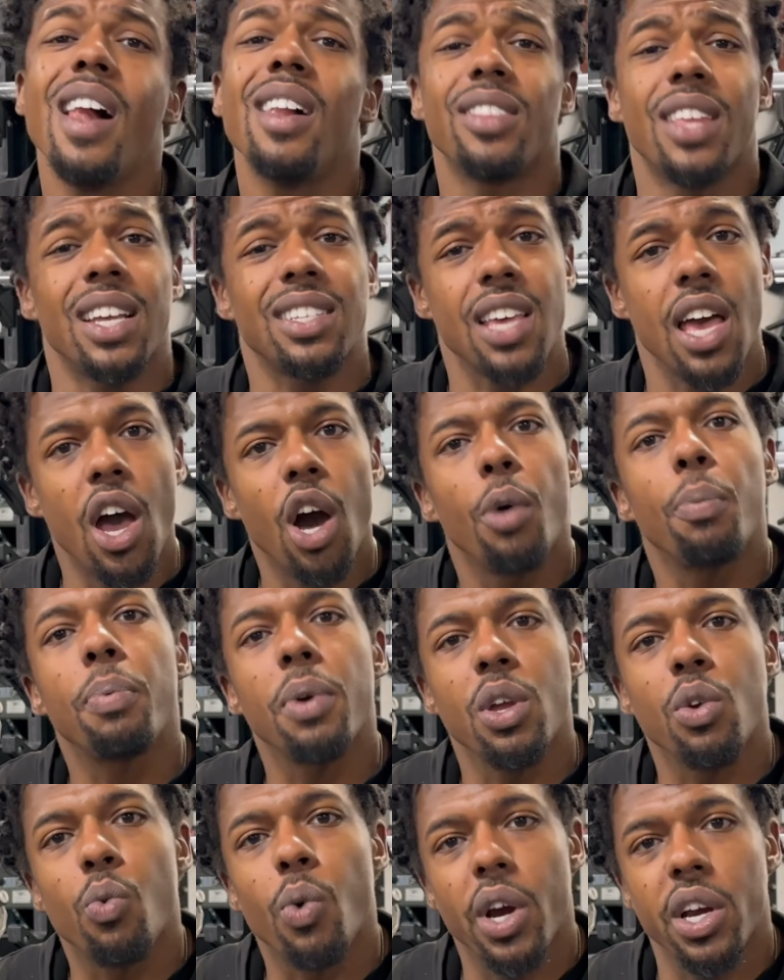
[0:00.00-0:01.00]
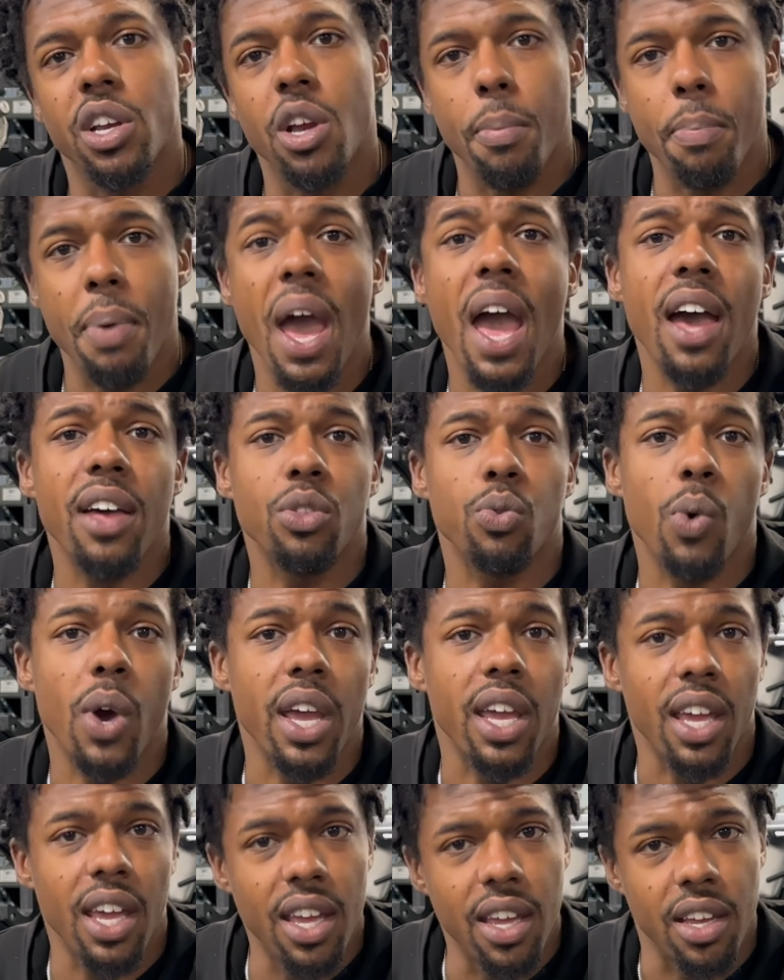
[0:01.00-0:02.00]
that's helping where your
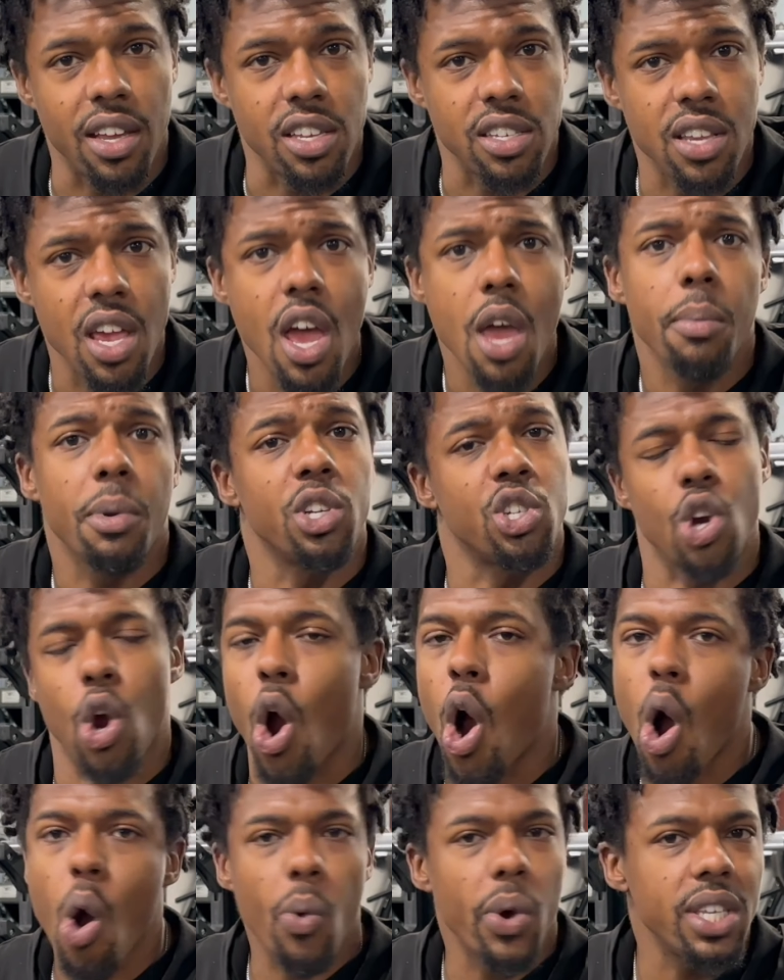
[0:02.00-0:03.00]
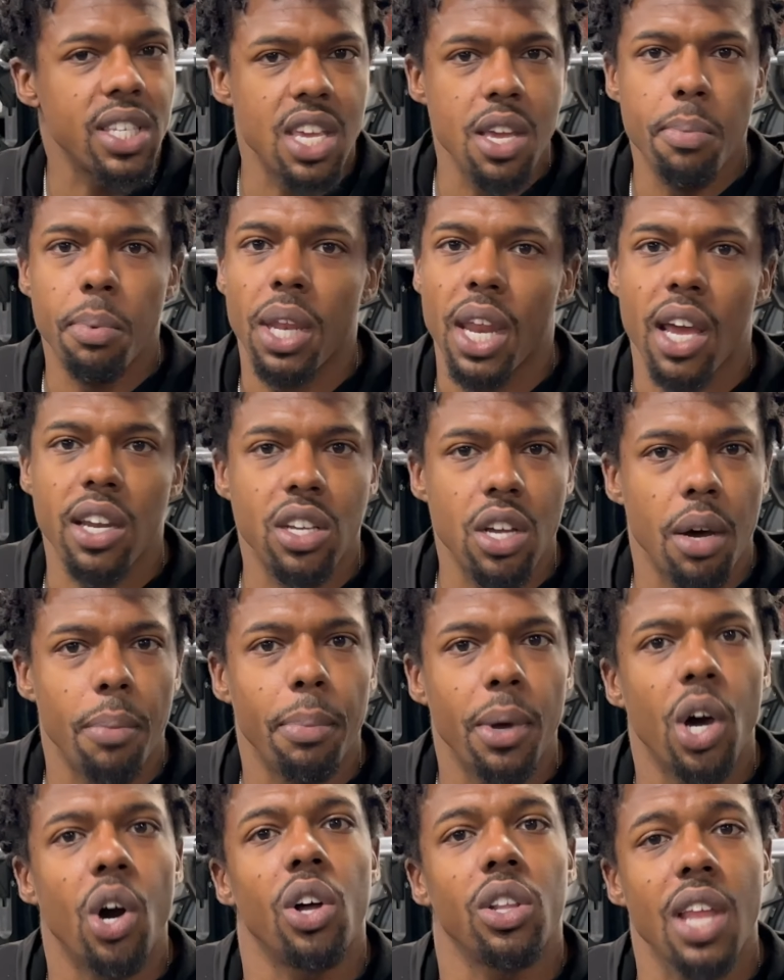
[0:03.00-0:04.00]
pathway is because you're always keeping that
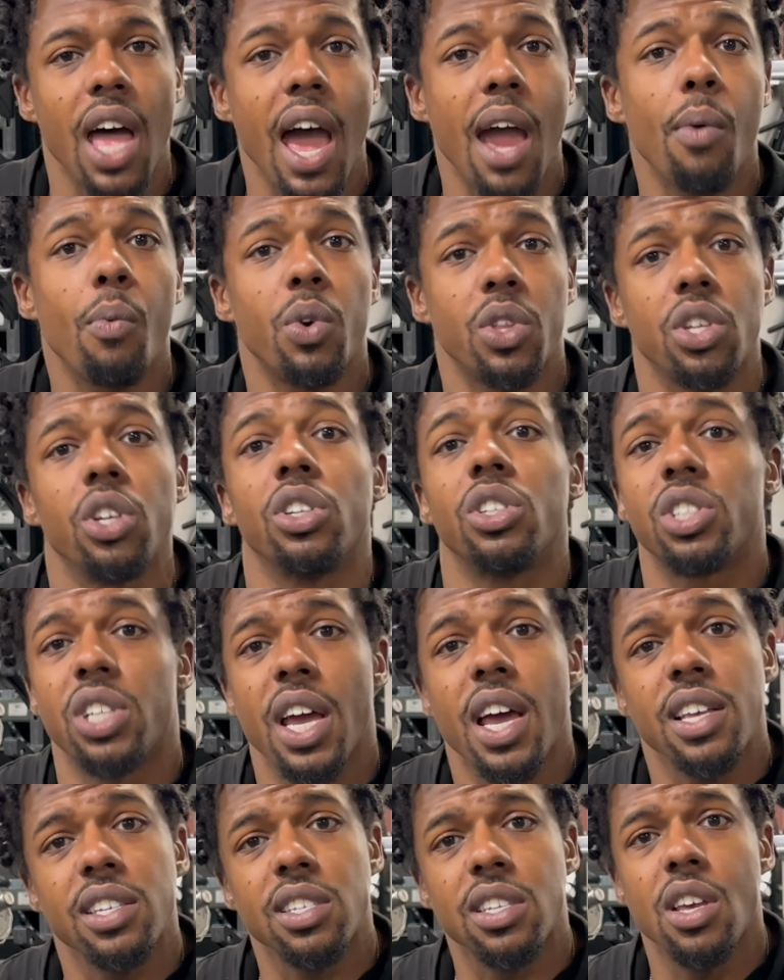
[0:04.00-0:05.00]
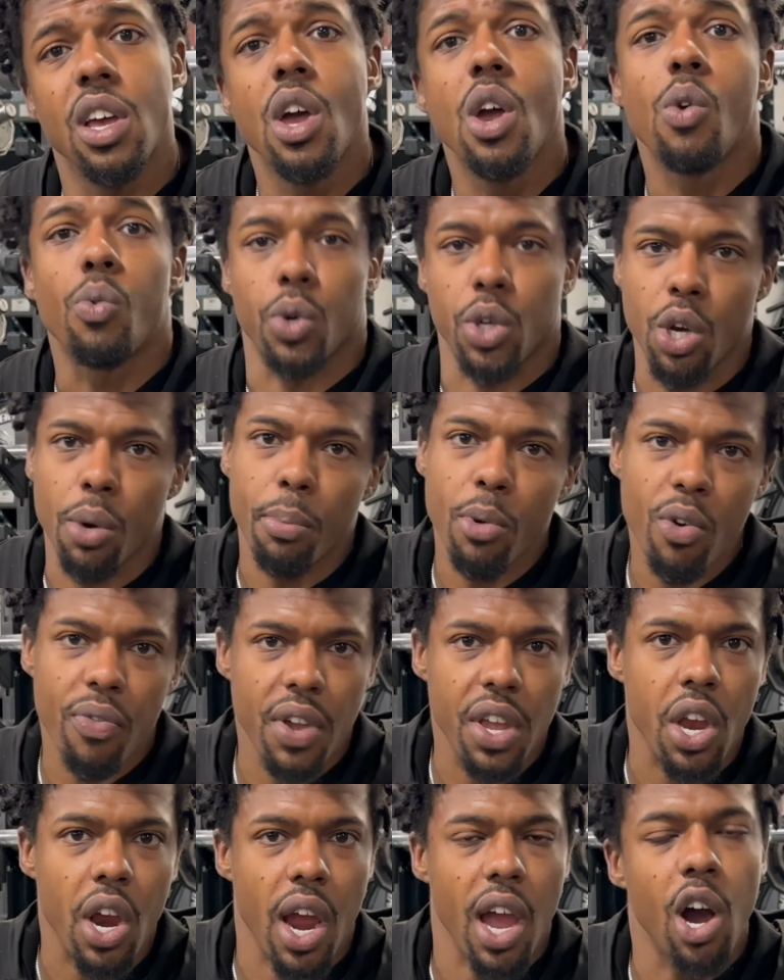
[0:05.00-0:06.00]
dumbbell in line with your chest when you're moving
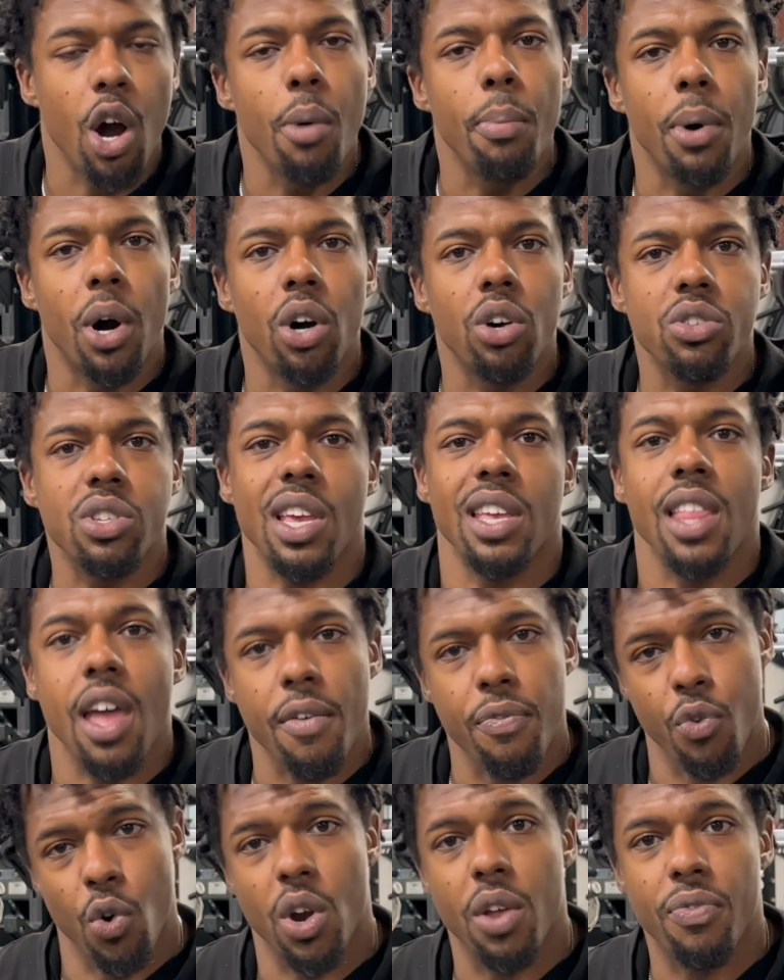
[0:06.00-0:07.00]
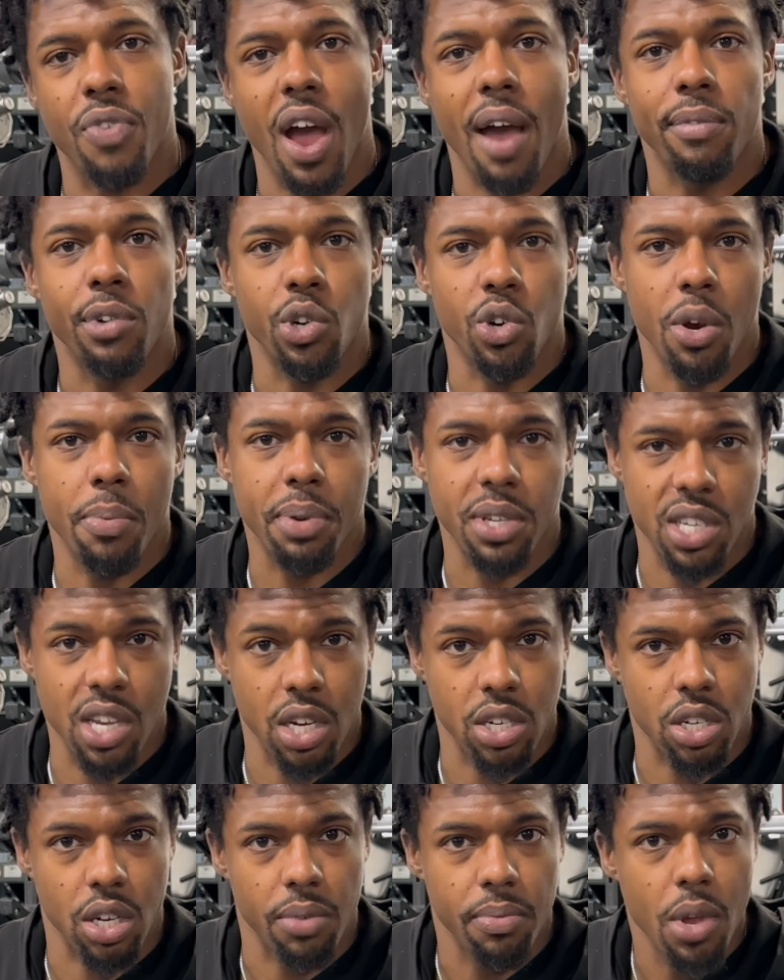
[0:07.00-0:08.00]
your elbows in that 45-degree
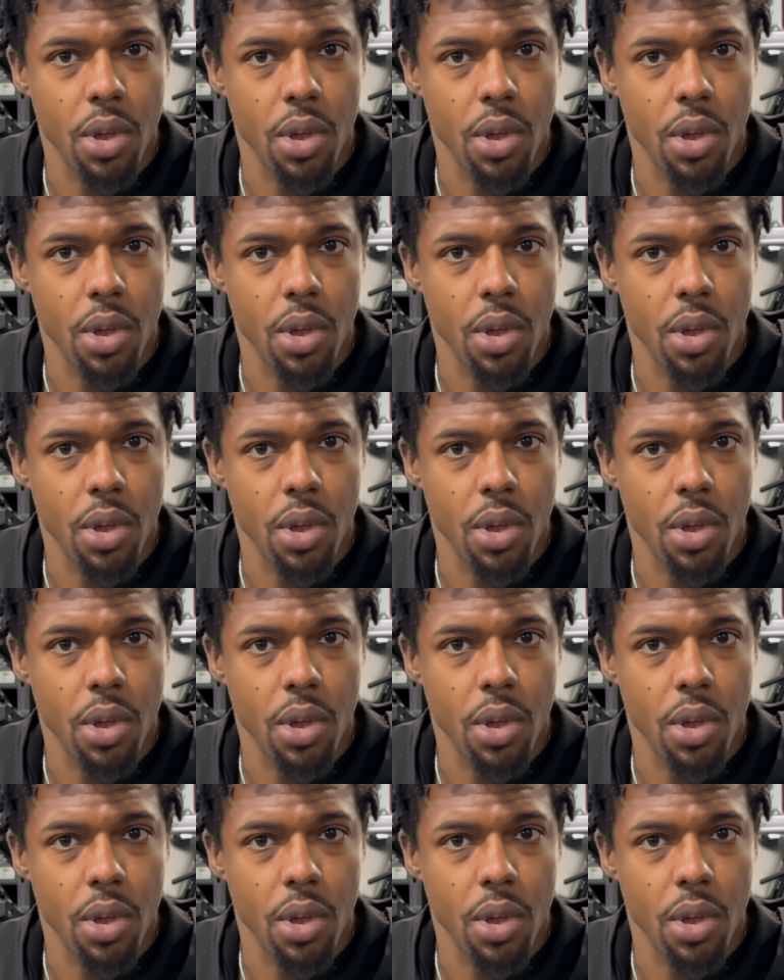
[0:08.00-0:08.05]
position.